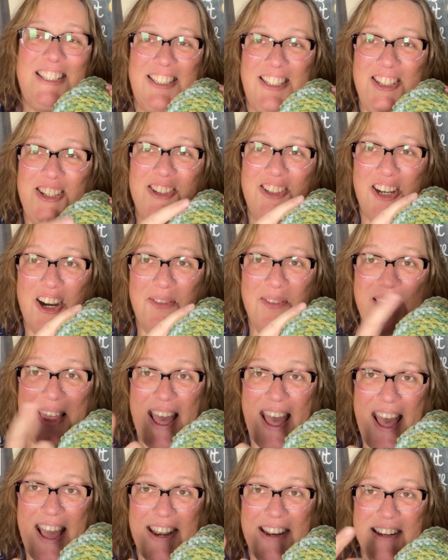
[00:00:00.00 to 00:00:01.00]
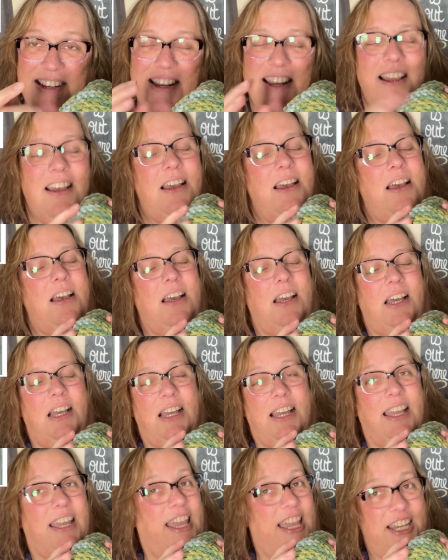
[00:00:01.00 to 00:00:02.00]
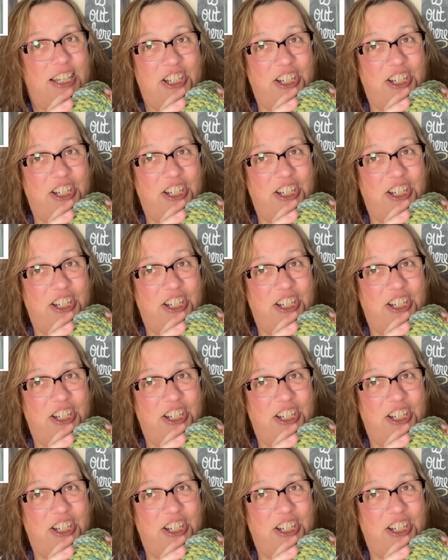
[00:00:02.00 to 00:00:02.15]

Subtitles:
You start with the head. In case